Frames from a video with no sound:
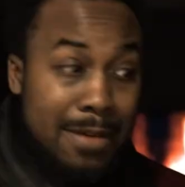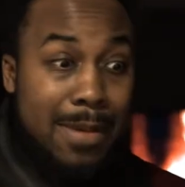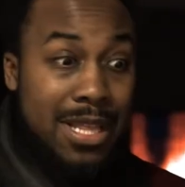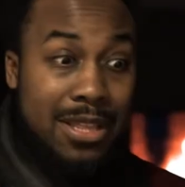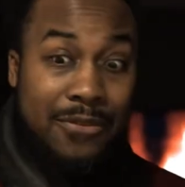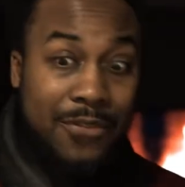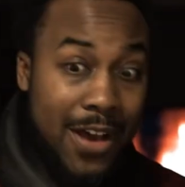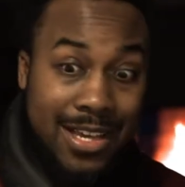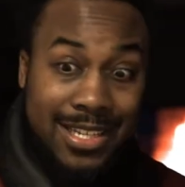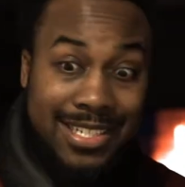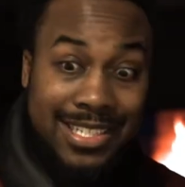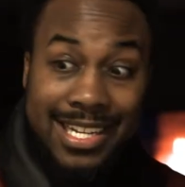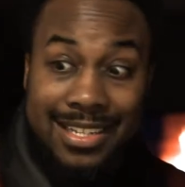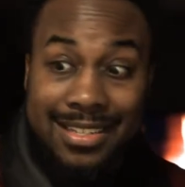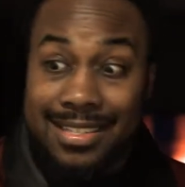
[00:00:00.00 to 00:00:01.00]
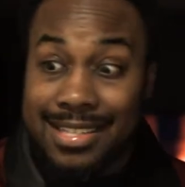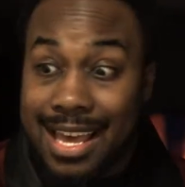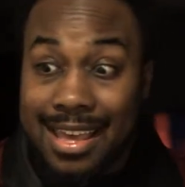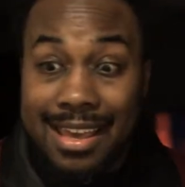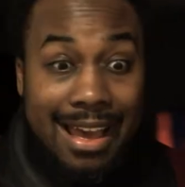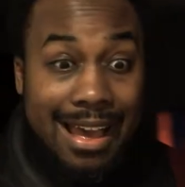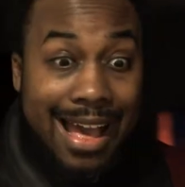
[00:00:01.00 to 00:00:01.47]
The motherfuckers didn't
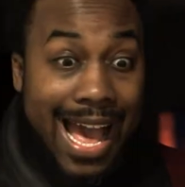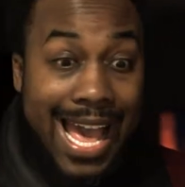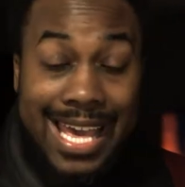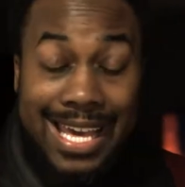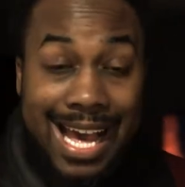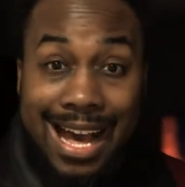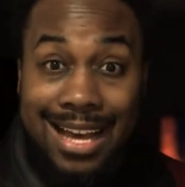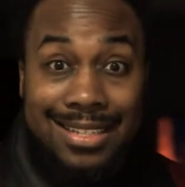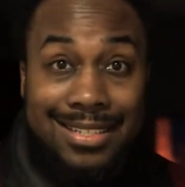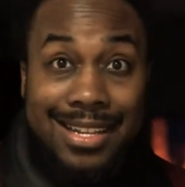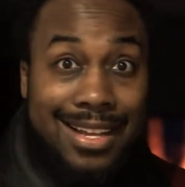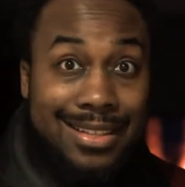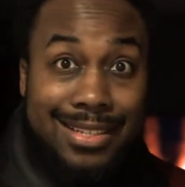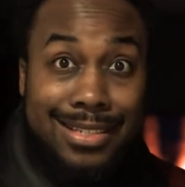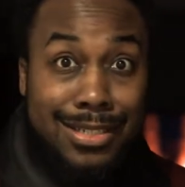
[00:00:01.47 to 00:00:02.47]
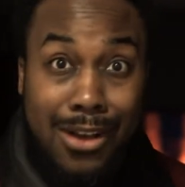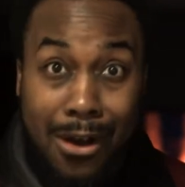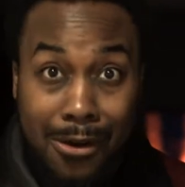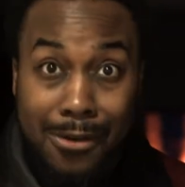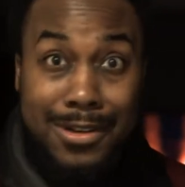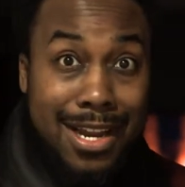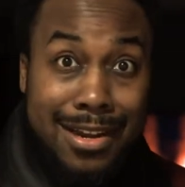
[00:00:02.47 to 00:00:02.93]
say, hey guys, there's
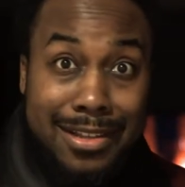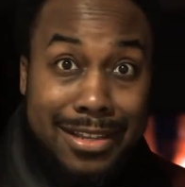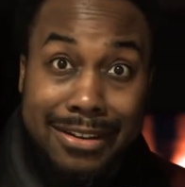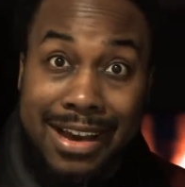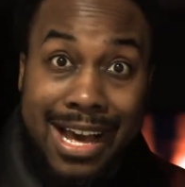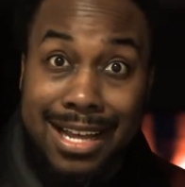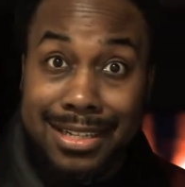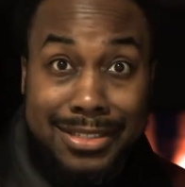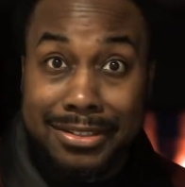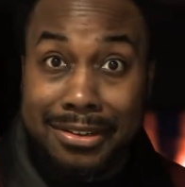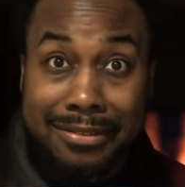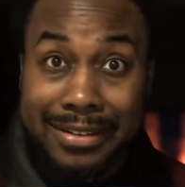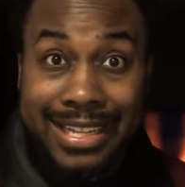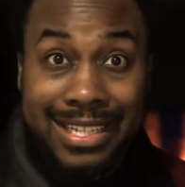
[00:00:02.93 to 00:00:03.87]
gold under your house, you're